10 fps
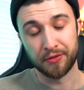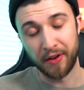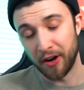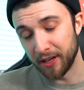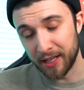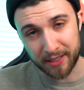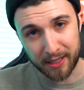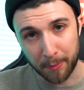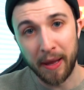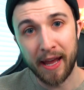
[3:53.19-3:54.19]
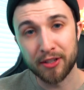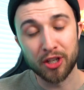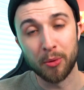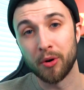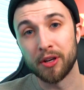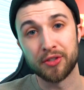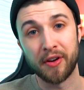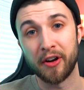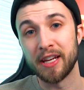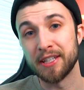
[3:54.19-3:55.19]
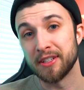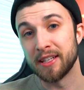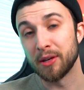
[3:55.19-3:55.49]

It's very easy to ban someone. It's very easy